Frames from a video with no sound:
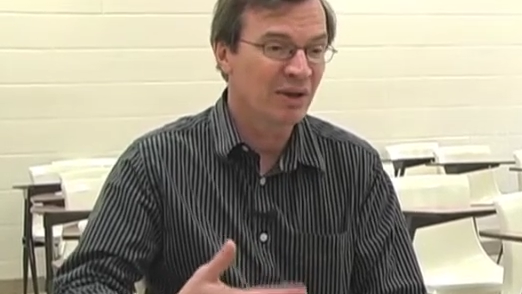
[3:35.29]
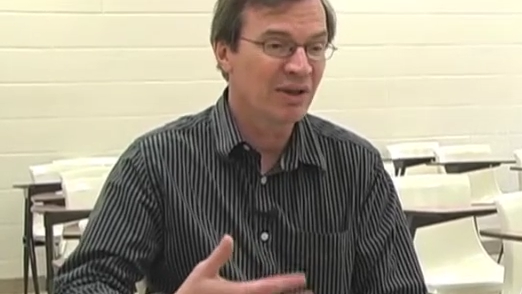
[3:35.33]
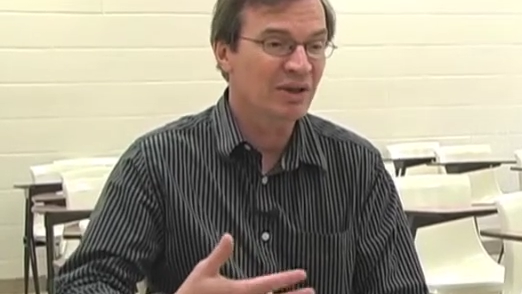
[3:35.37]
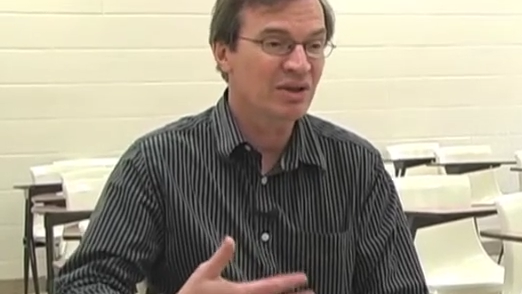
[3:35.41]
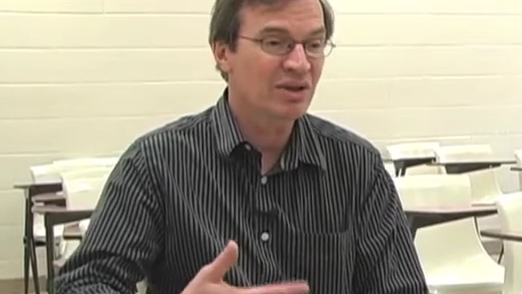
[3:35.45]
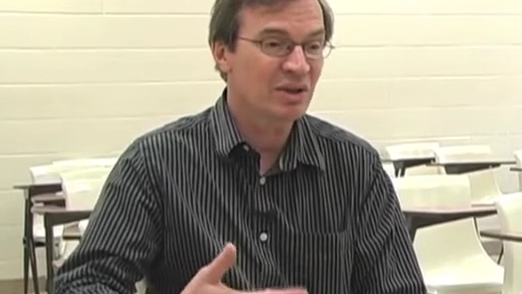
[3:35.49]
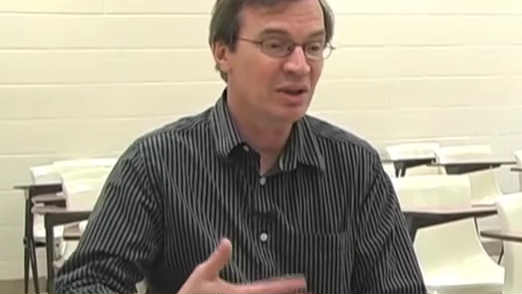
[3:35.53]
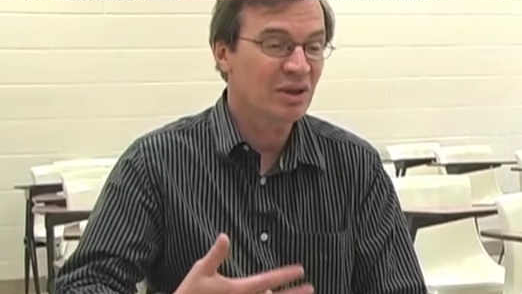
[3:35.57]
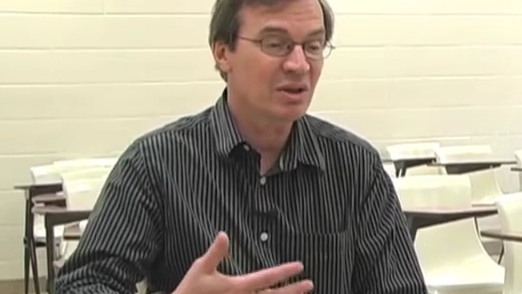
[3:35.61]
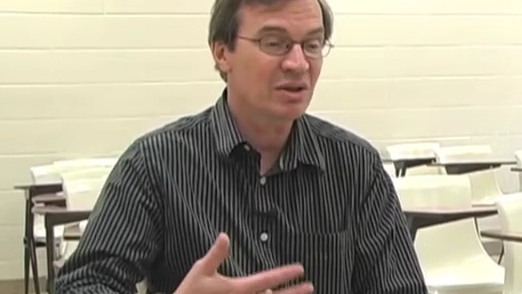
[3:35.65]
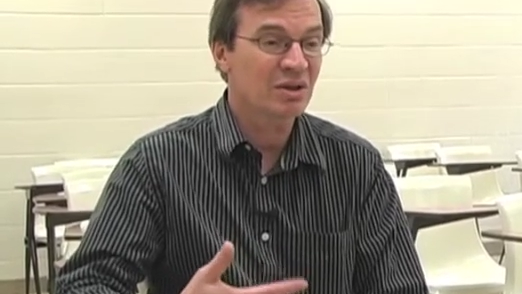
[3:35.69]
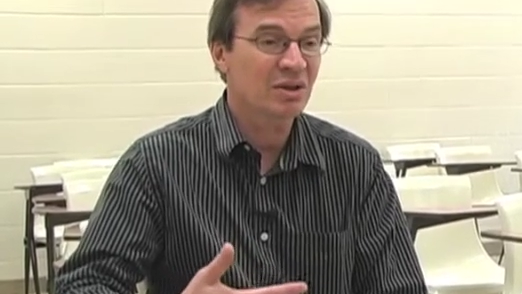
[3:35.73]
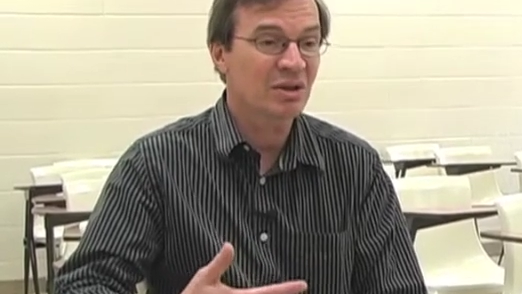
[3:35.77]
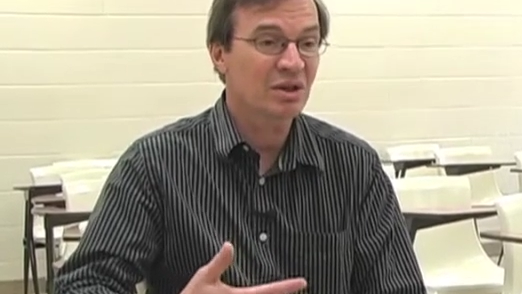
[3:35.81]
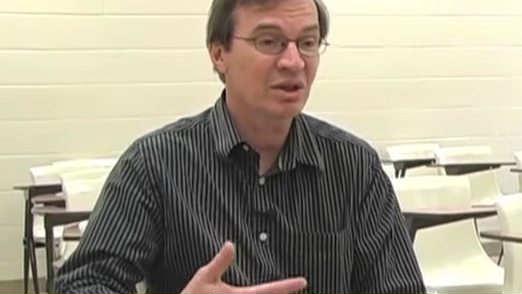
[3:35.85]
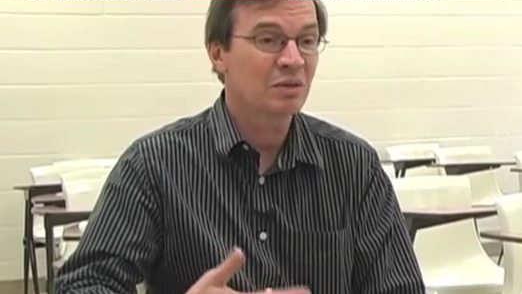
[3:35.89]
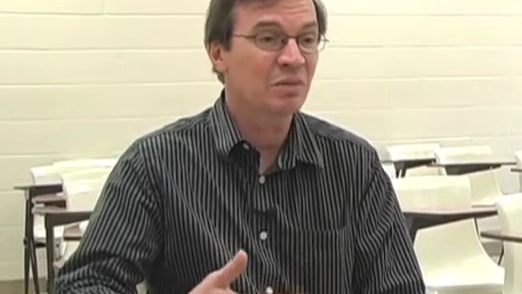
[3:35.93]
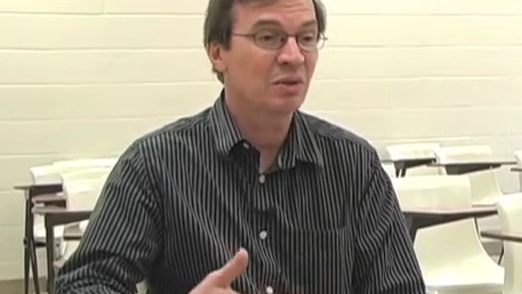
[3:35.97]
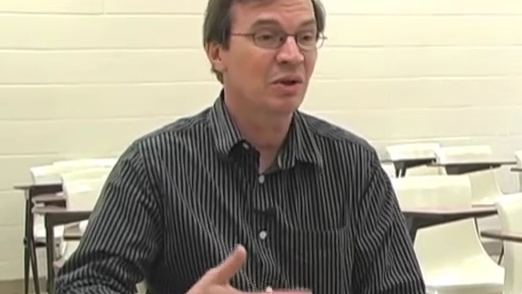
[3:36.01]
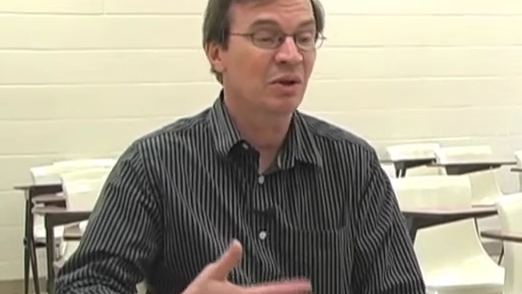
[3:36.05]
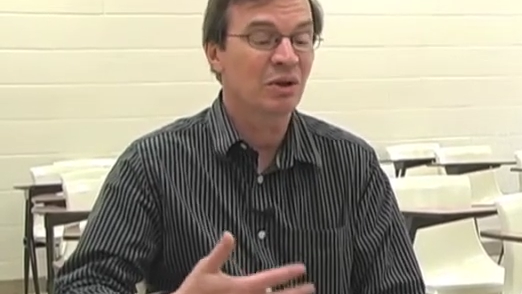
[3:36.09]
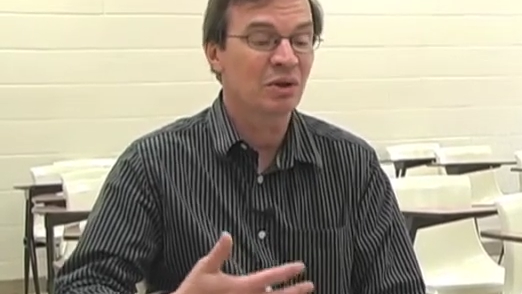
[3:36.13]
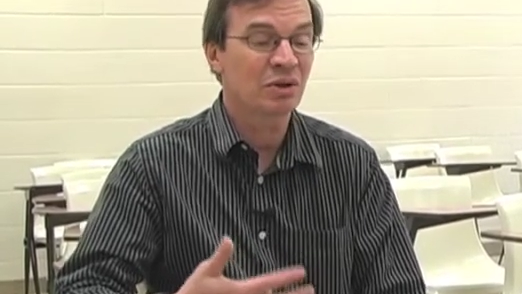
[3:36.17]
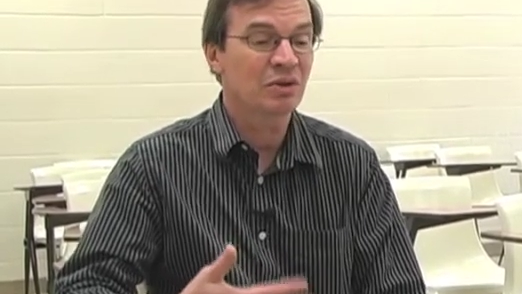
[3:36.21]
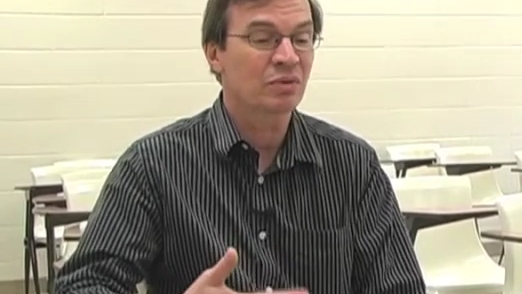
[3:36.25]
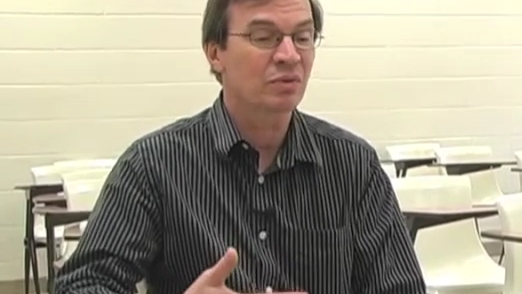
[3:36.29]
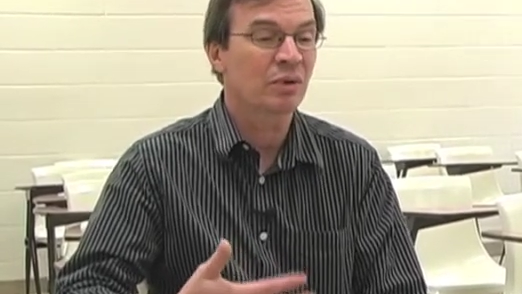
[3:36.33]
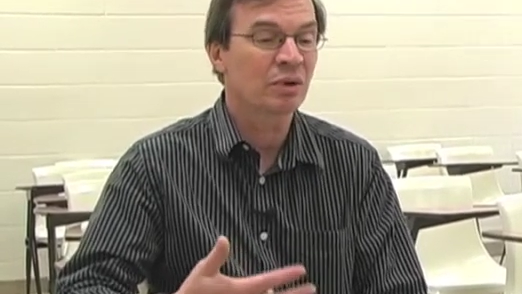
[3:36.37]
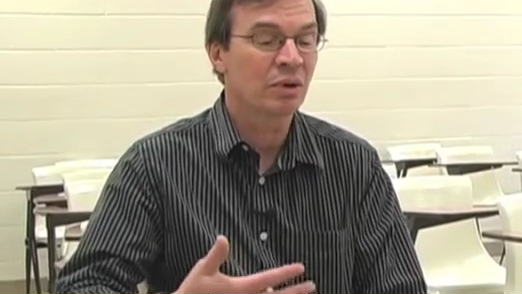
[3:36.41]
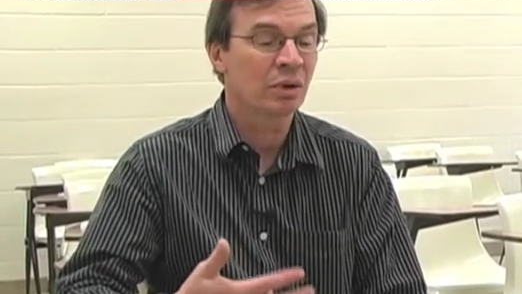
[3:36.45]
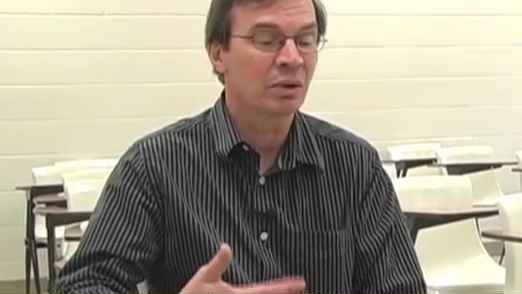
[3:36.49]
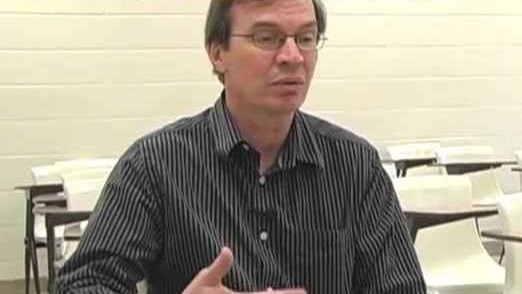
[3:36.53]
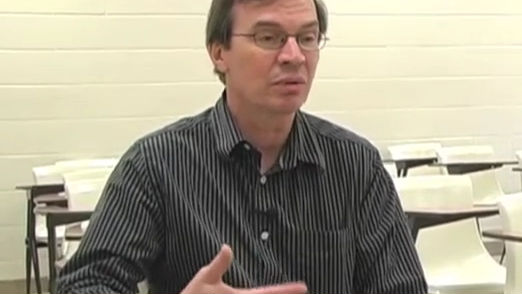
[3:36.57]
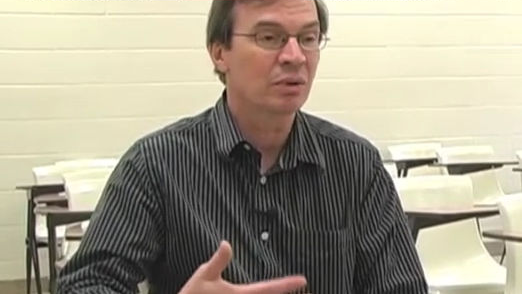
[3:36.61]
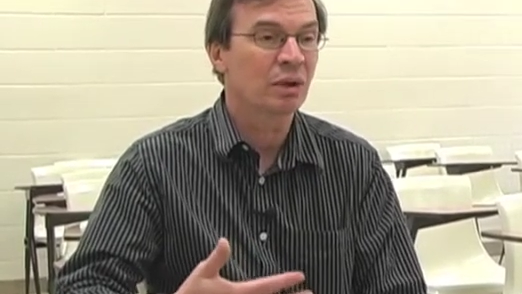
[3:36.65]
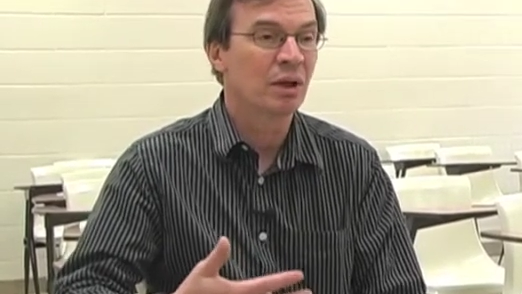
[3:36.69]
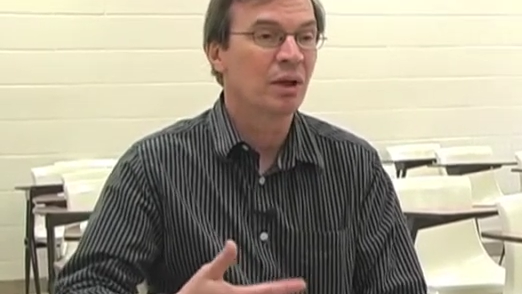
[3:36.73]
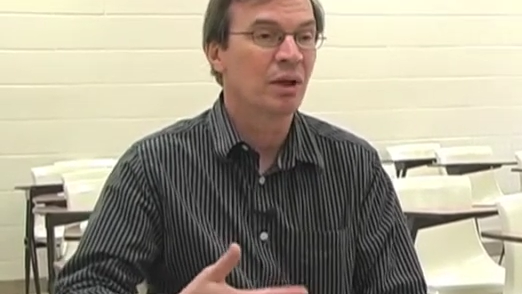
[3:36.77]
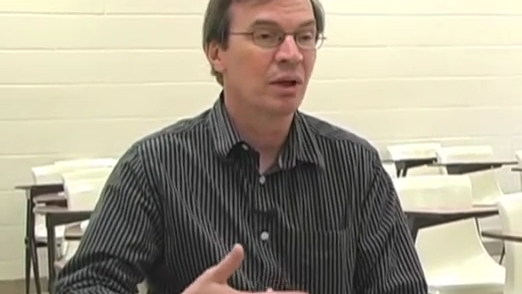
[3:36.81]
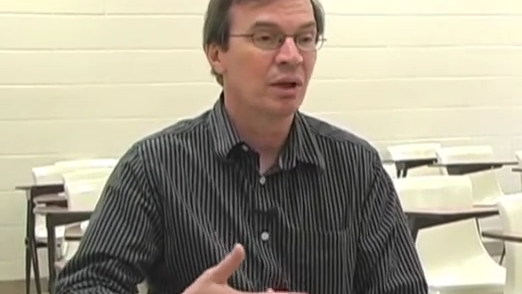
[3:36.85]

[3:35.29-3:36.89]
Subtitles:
existence, because we don't